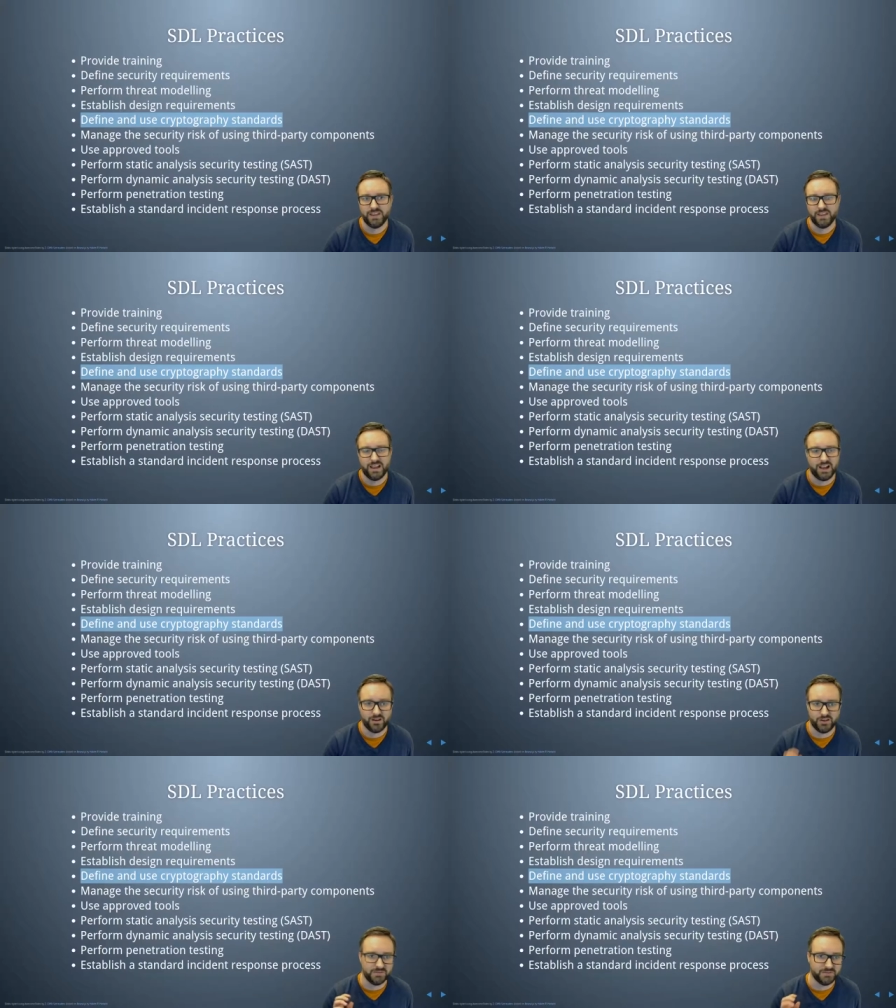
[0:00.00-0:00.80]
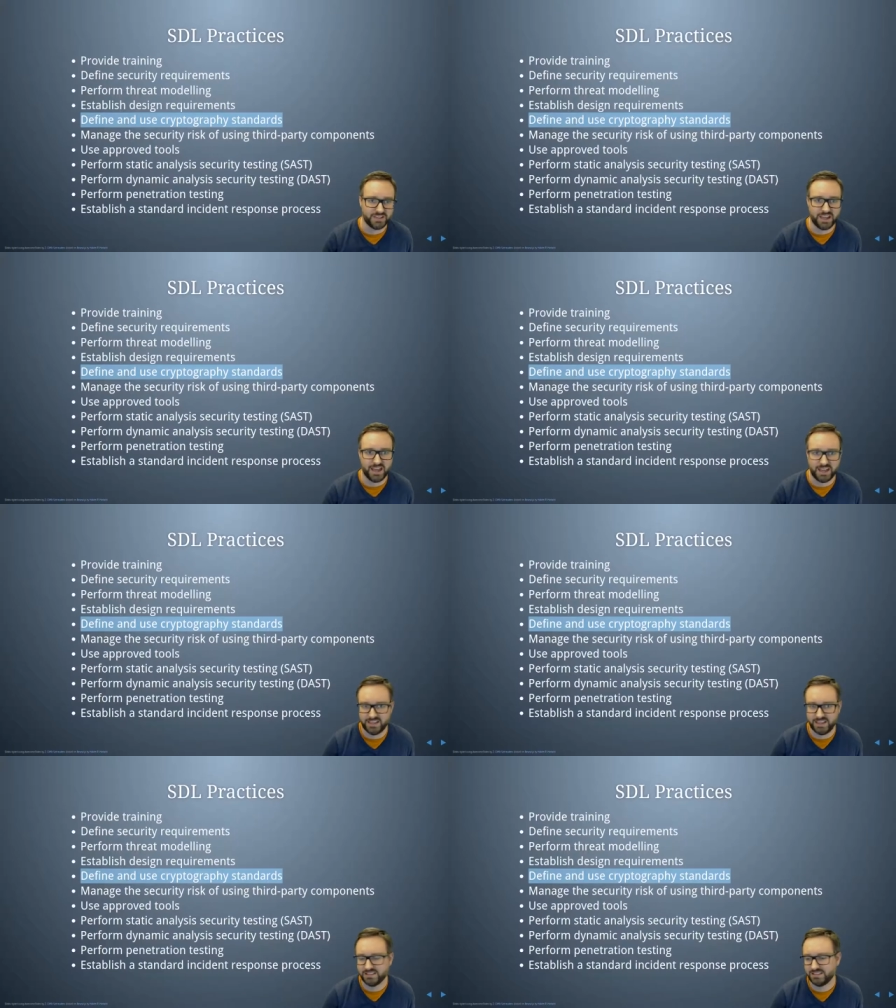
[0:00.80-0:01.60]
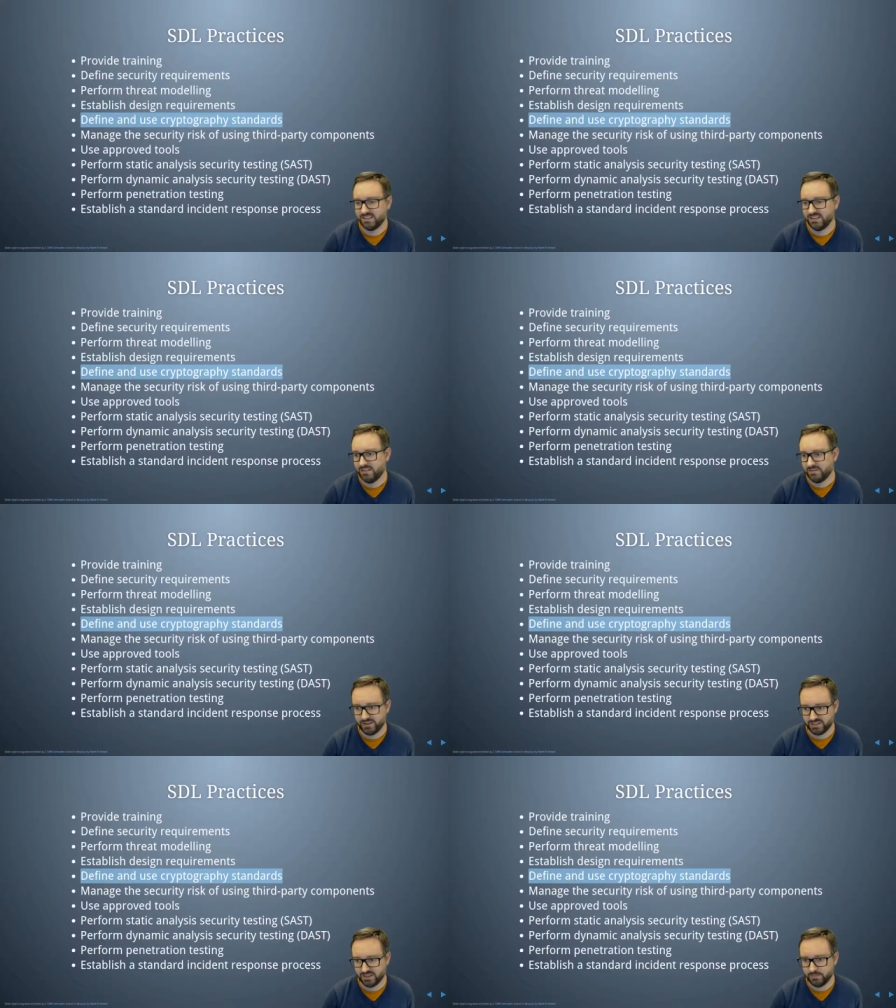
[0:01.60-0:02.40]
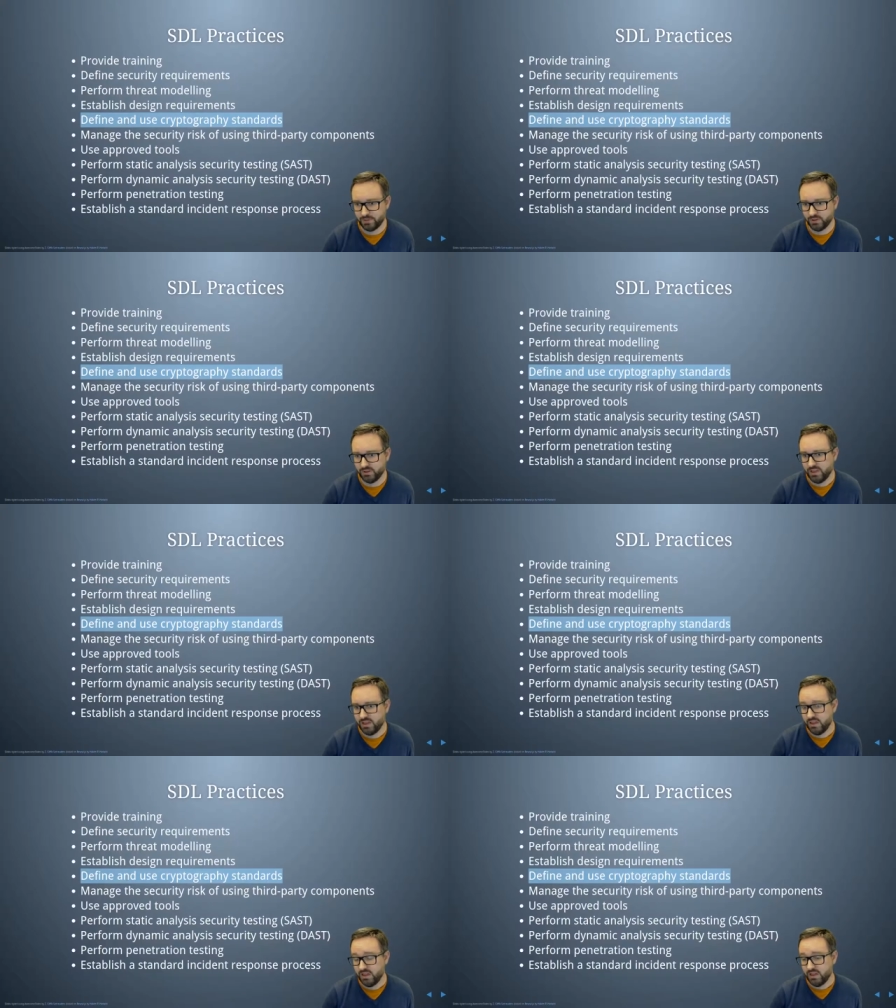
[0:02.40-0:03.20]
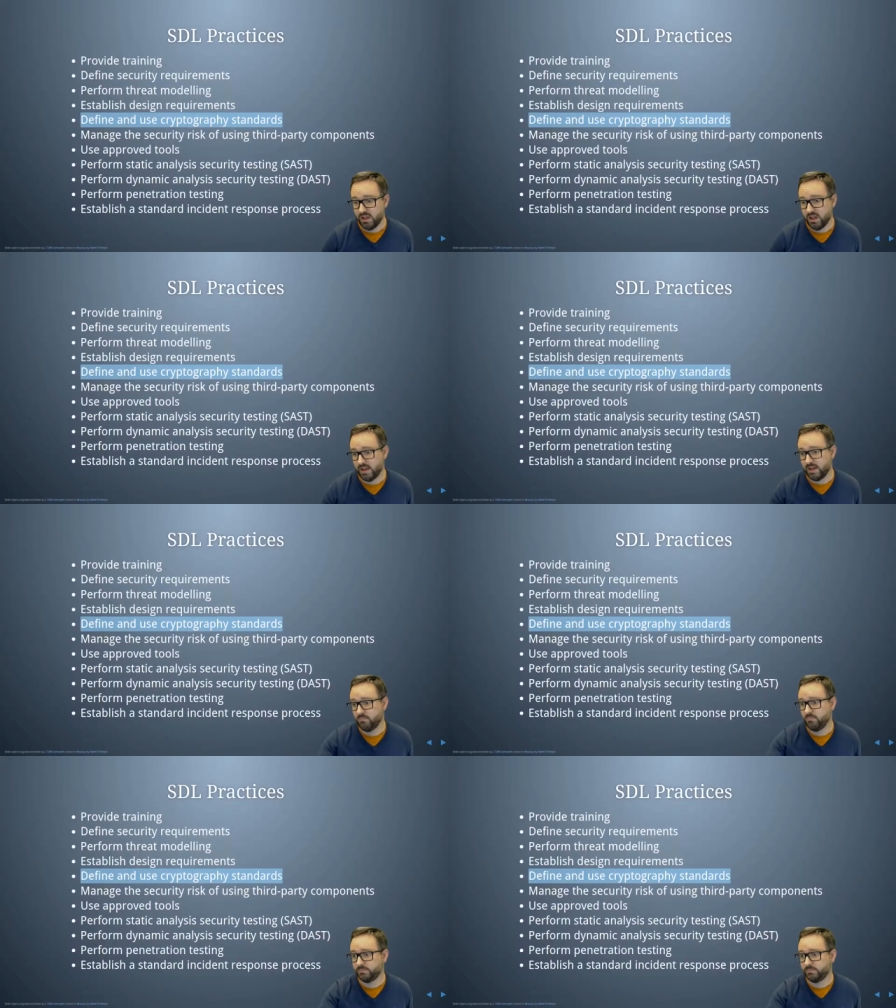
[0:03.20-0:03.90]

algorithms like AES for example, um,